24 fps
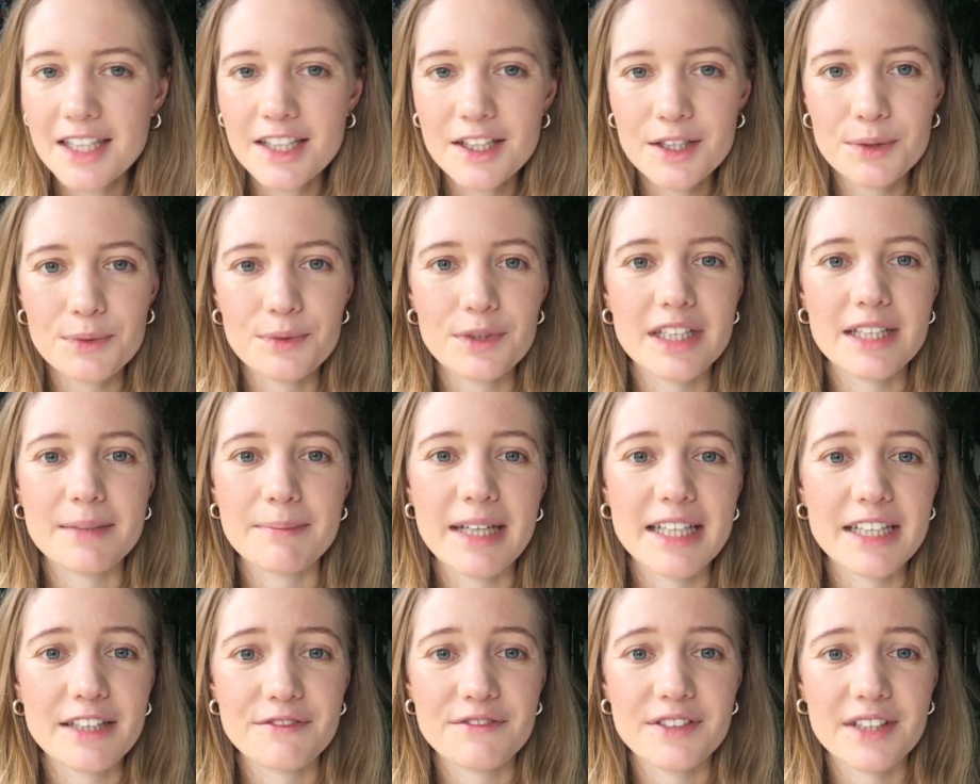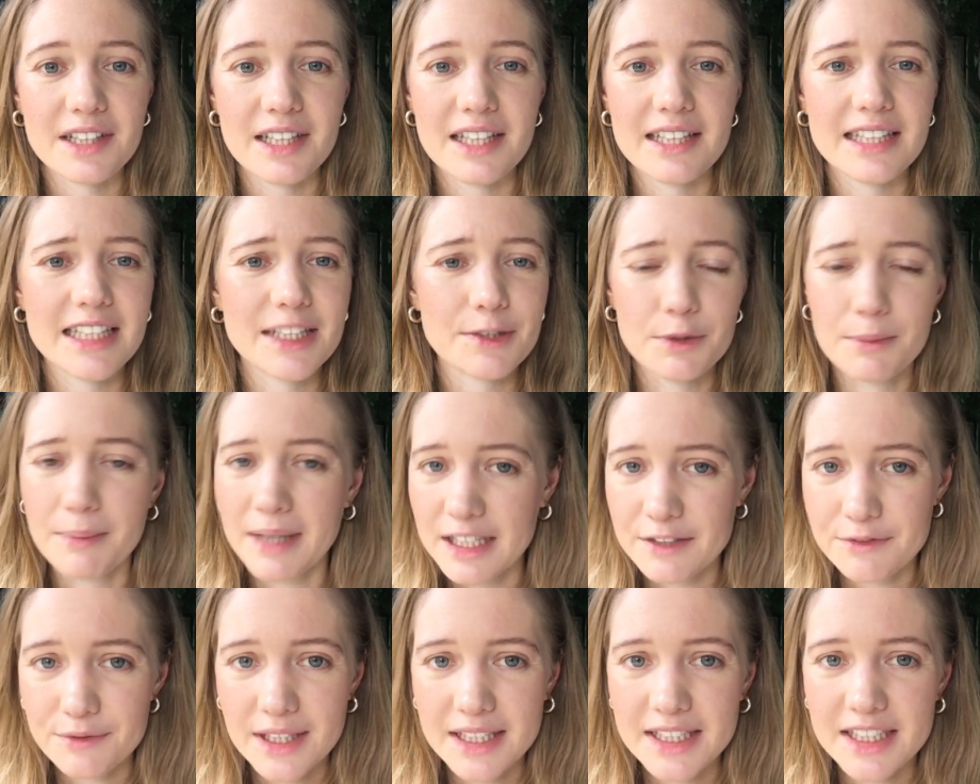really made it feel like these were
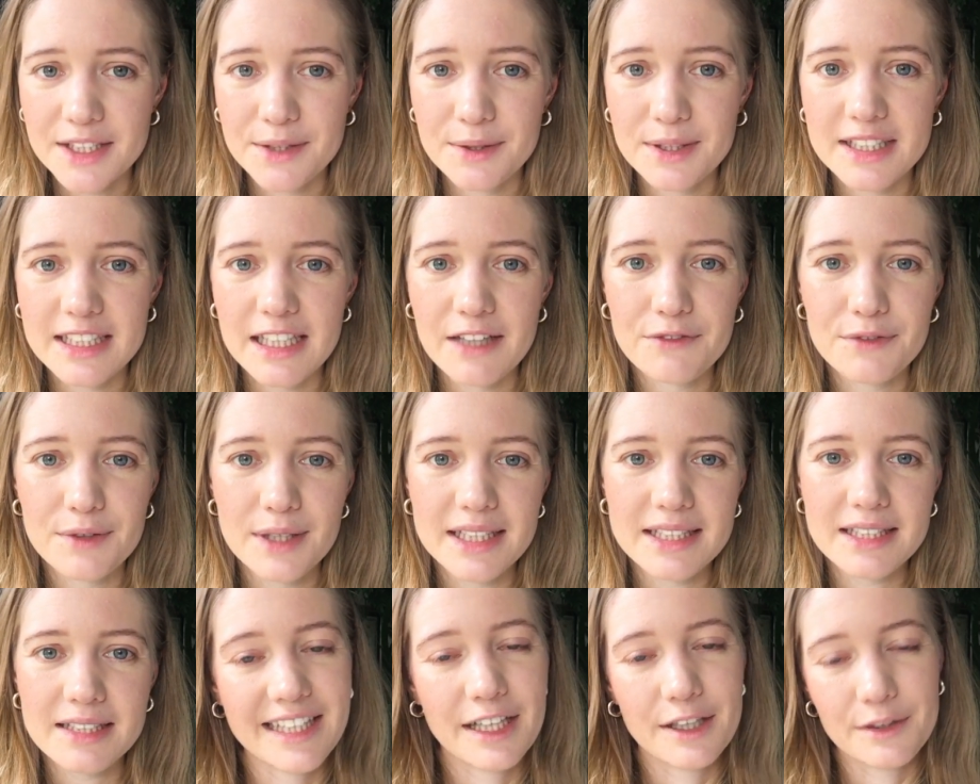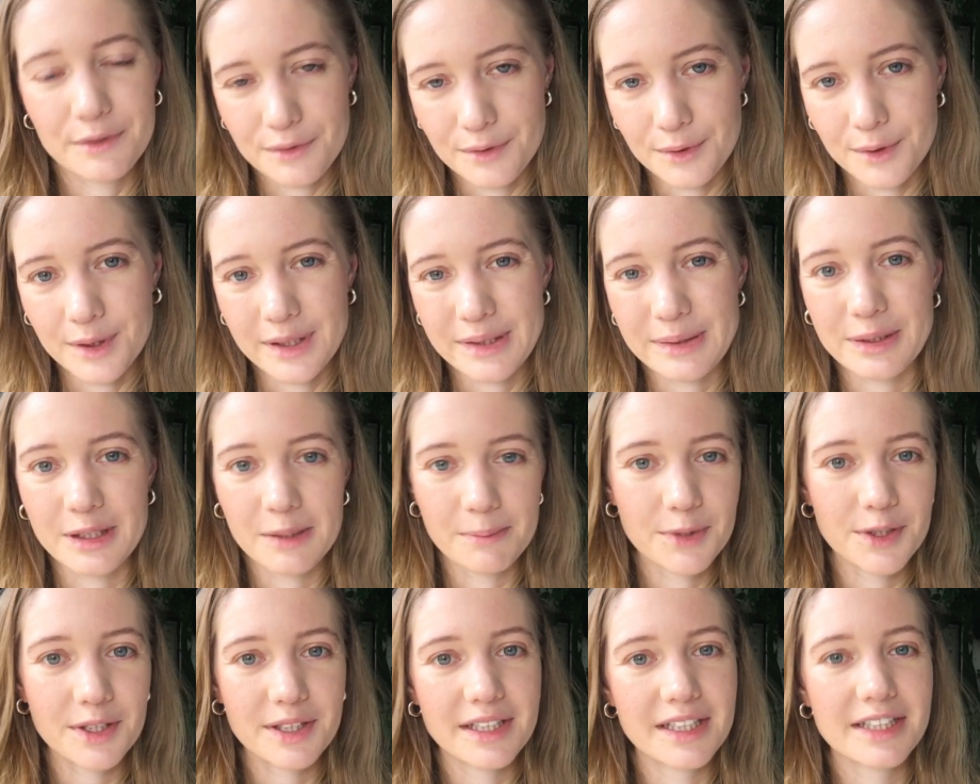my friends who are suffering. Overall, it was a
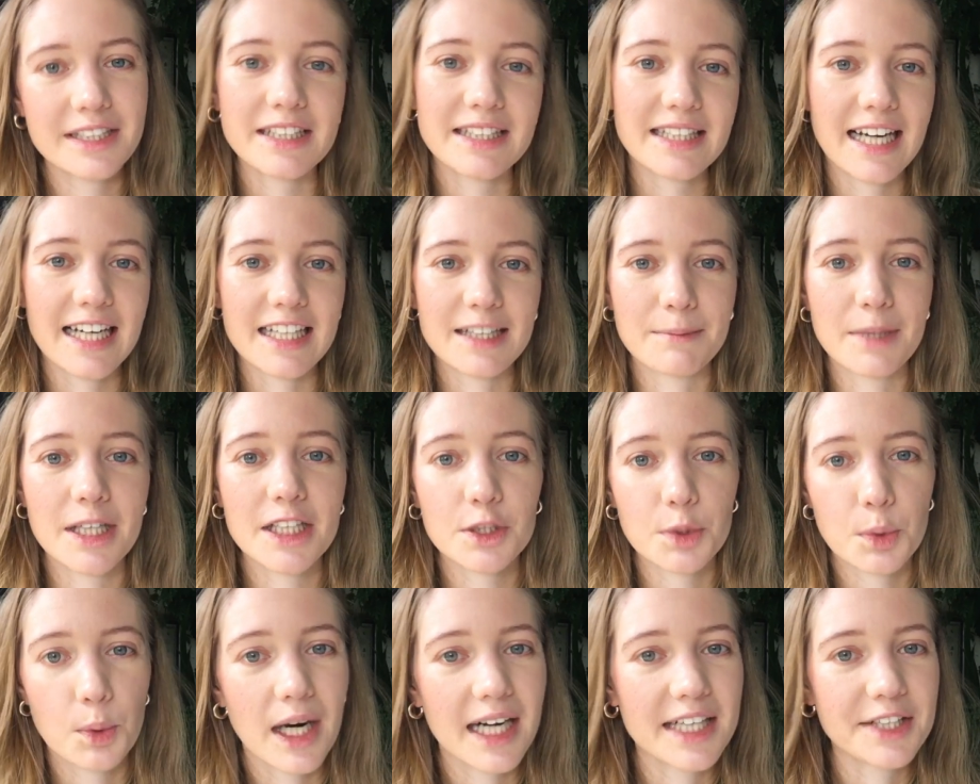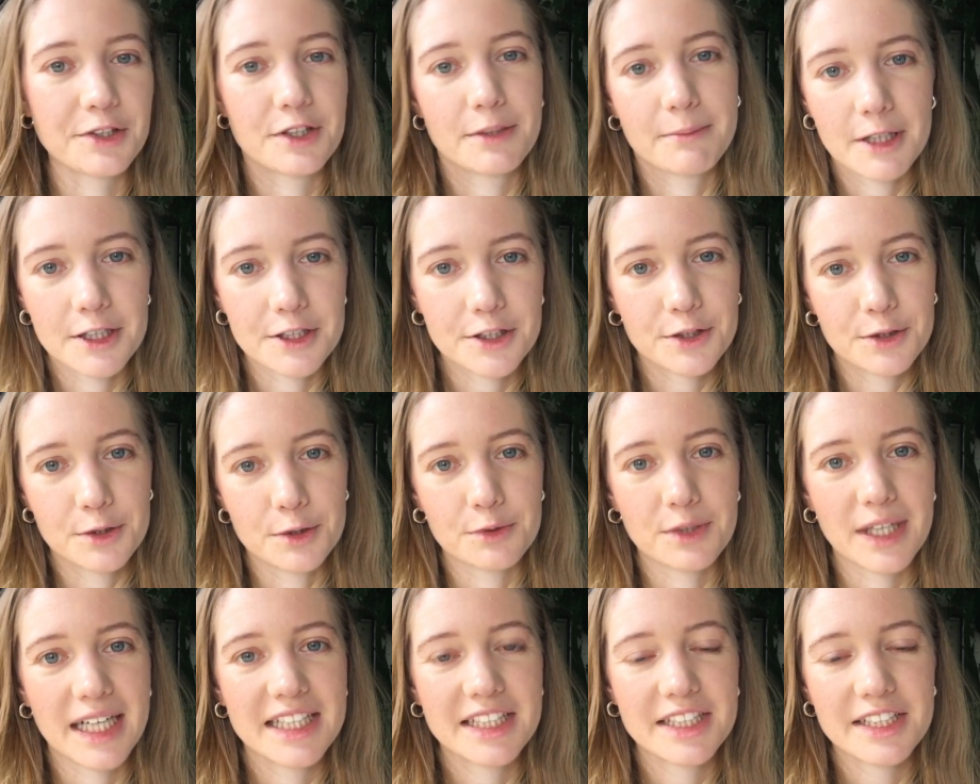book that just had a much wider emotional
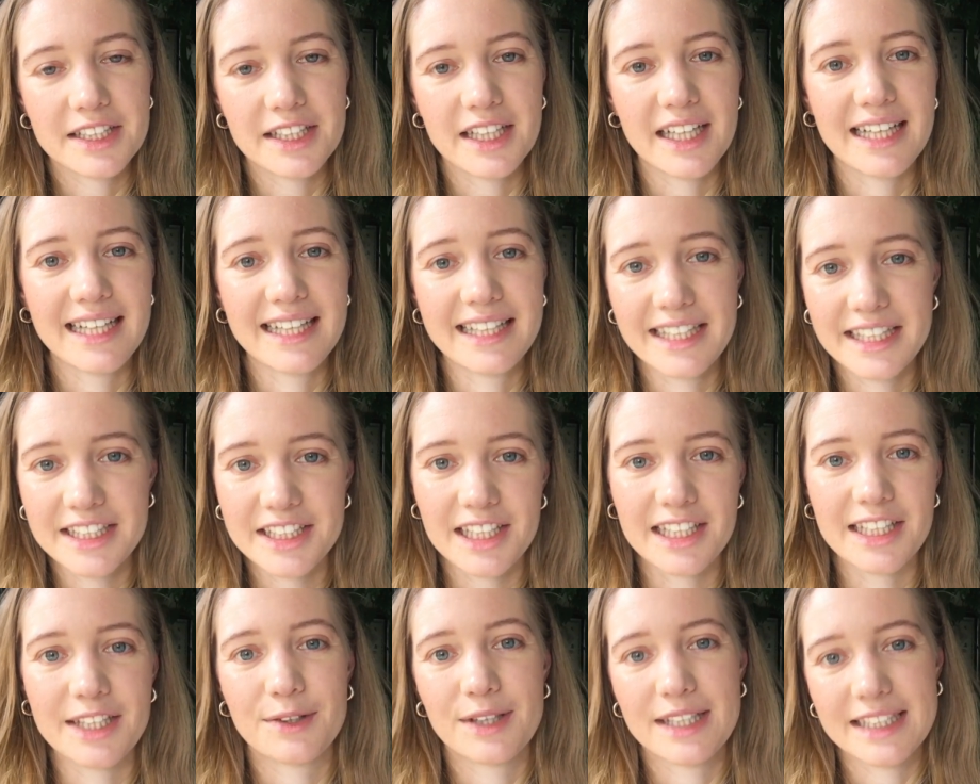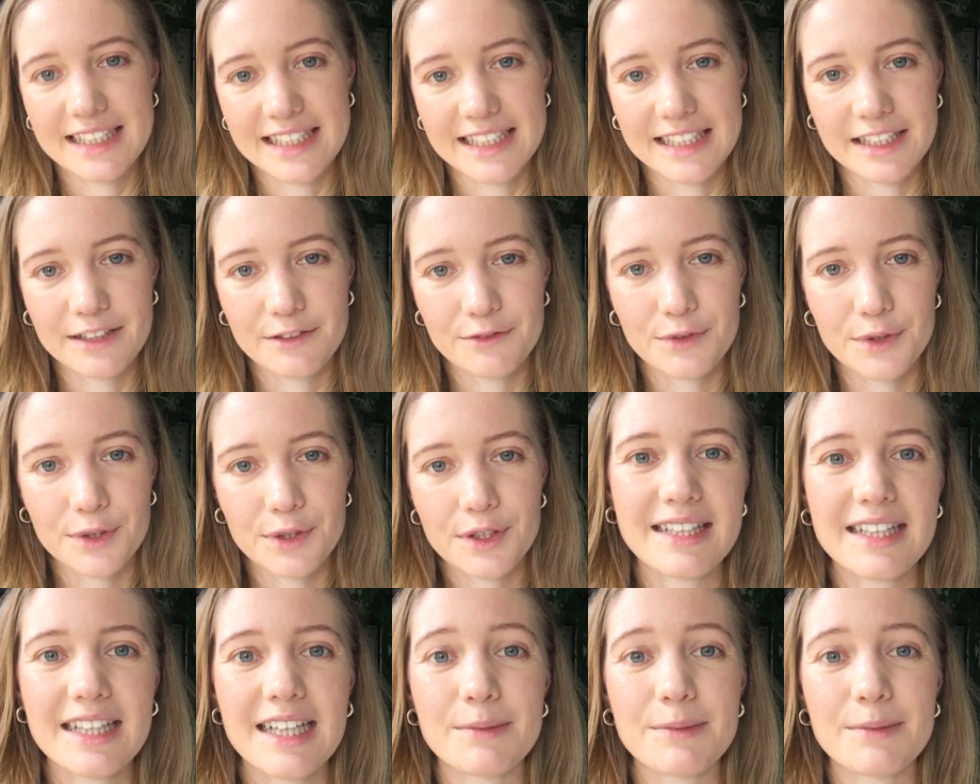range than I initially credited it for.